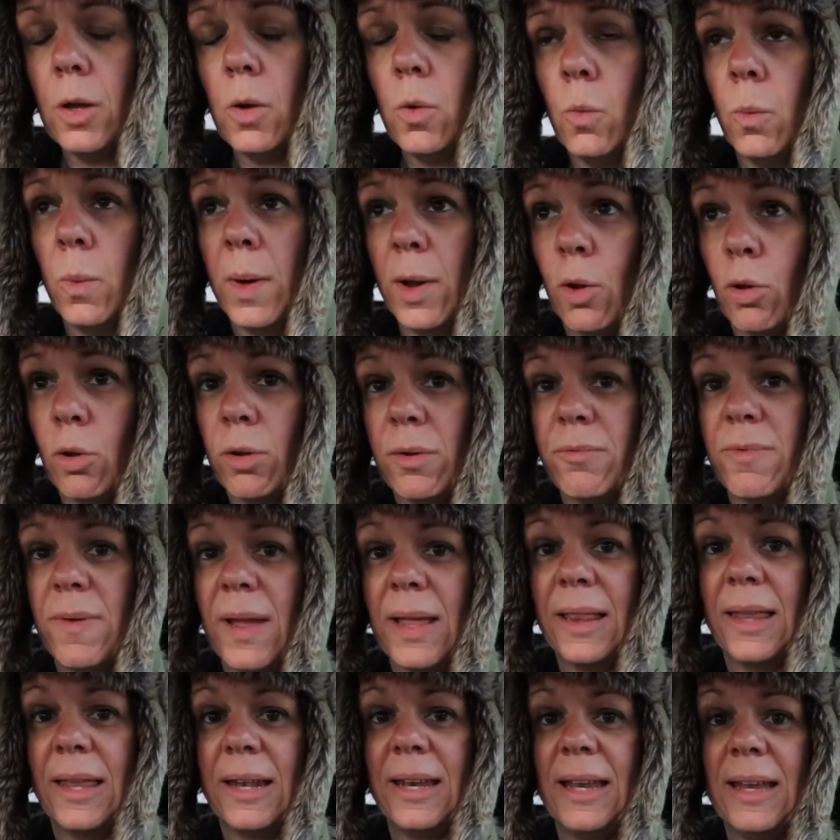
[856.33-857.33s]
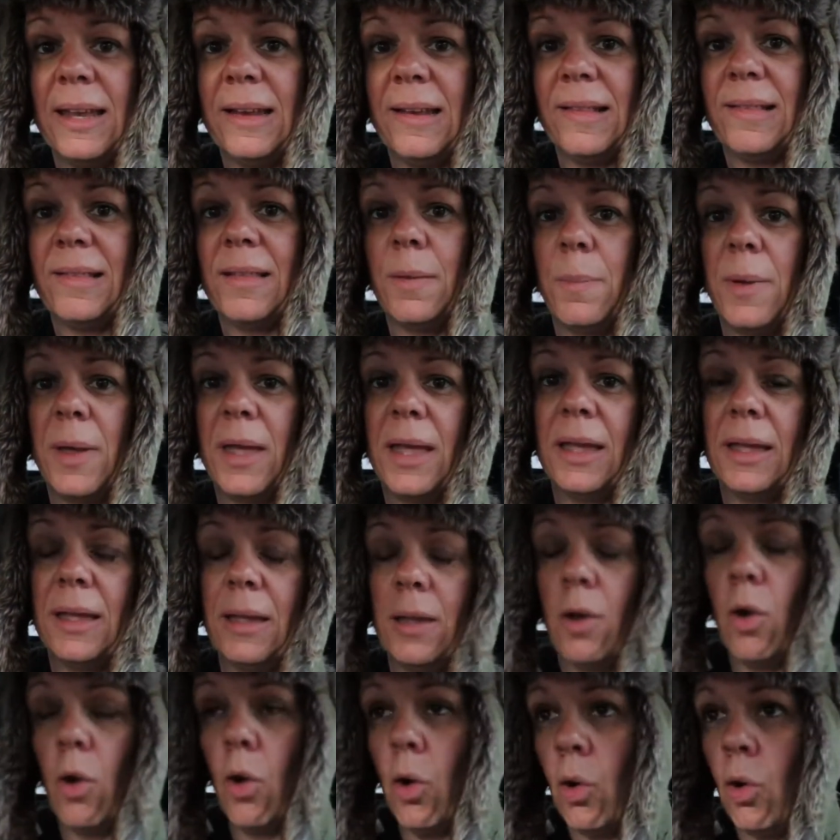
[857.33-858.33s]
we only really needed to
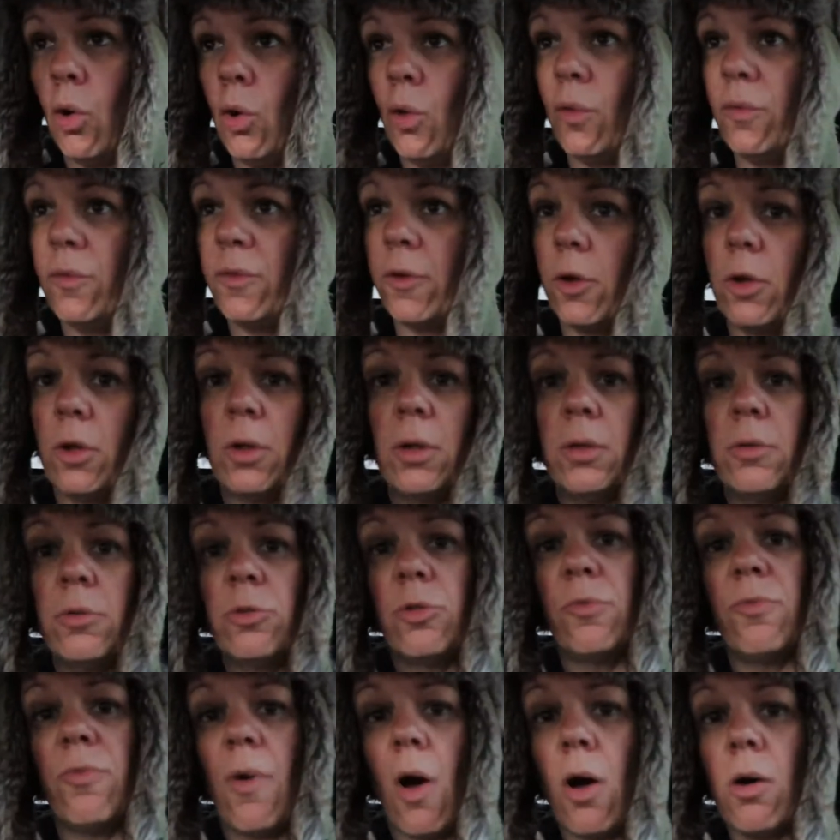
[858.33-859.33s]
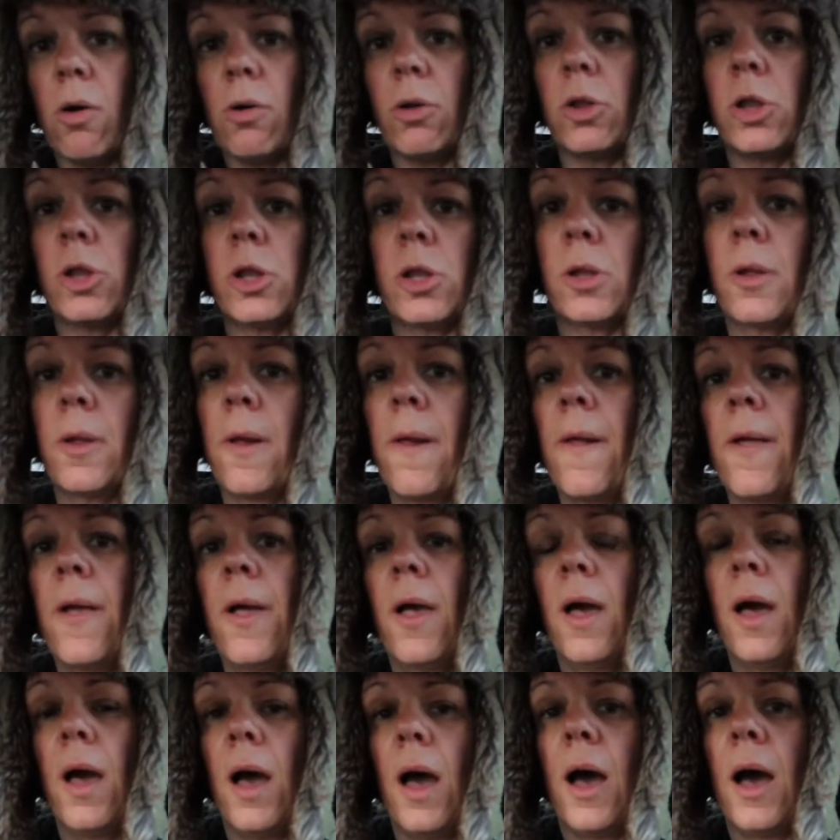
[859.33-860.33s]
be over the rocks.
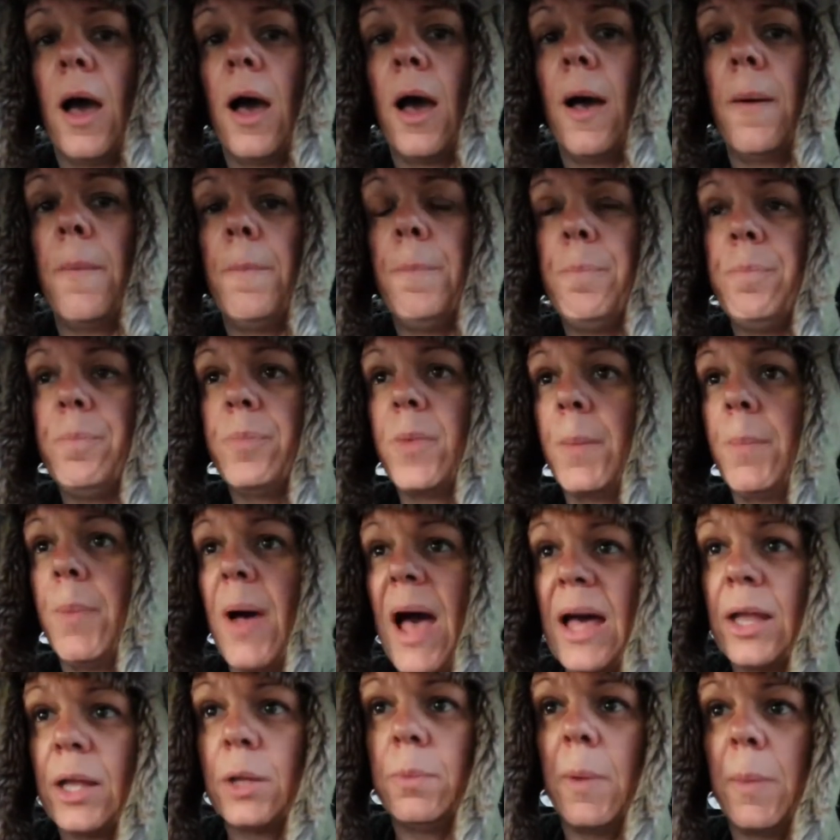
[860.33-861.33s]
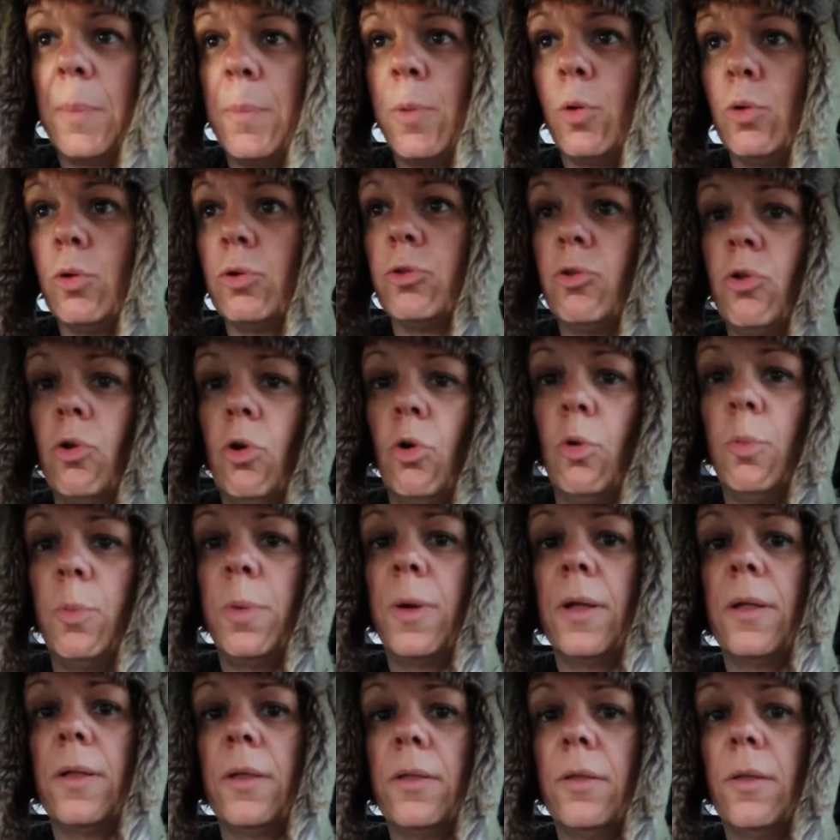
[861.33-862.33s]
But as we pulled up,
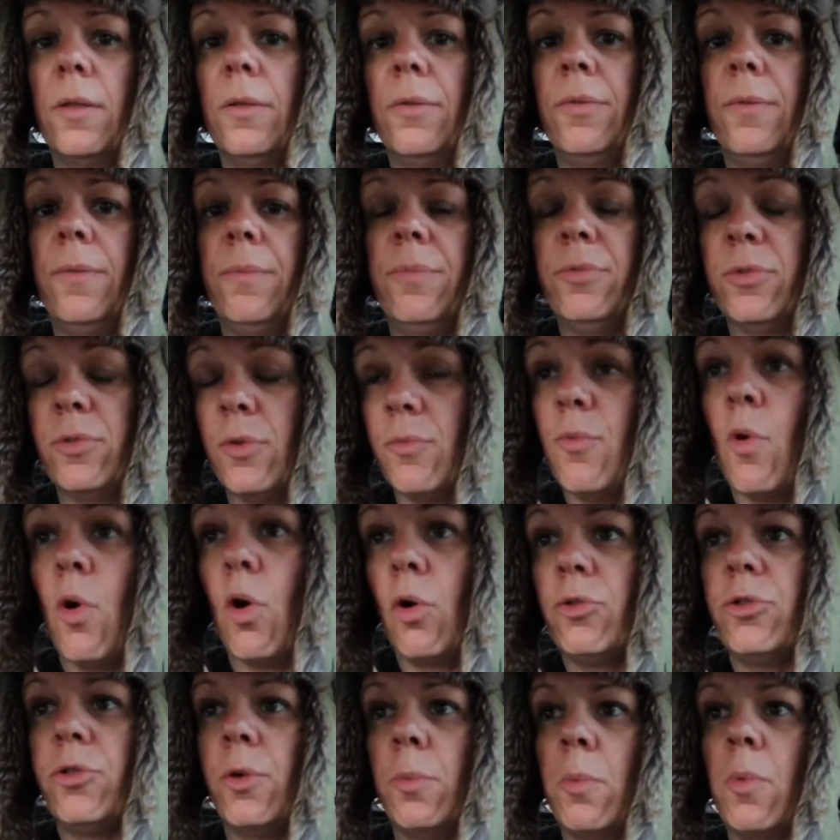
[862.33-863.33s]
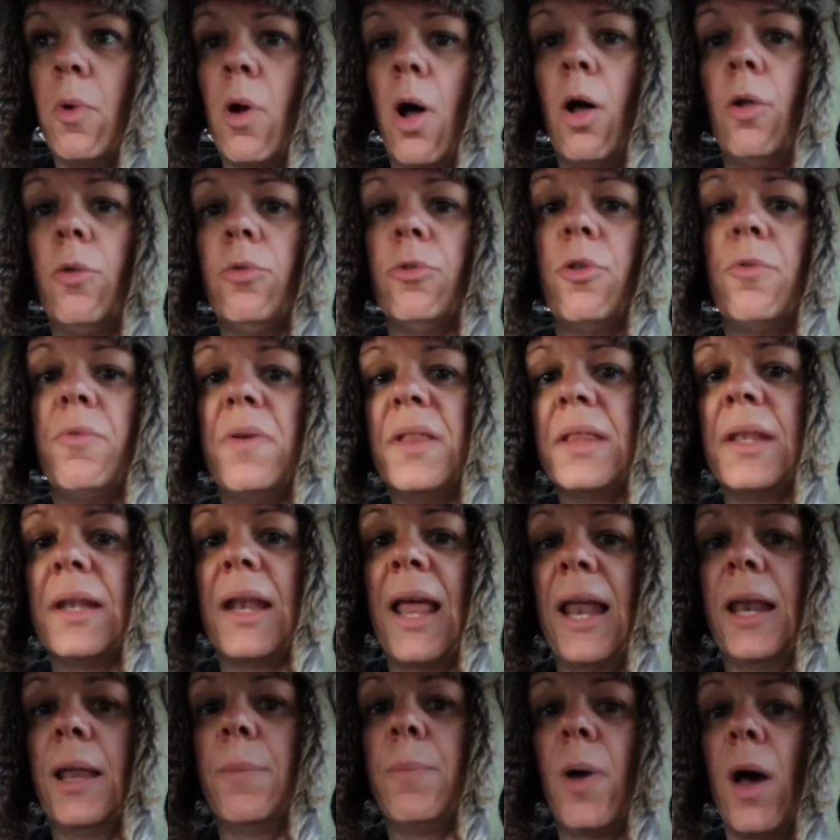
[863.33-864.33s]
the road that we're on, there isn't
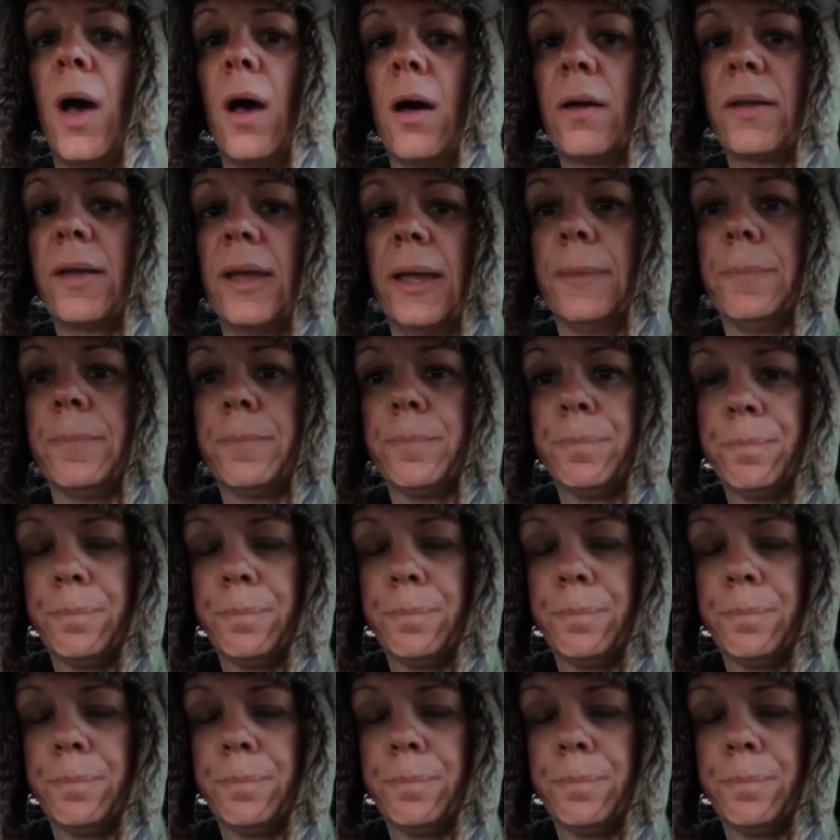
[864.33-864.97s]
any parking.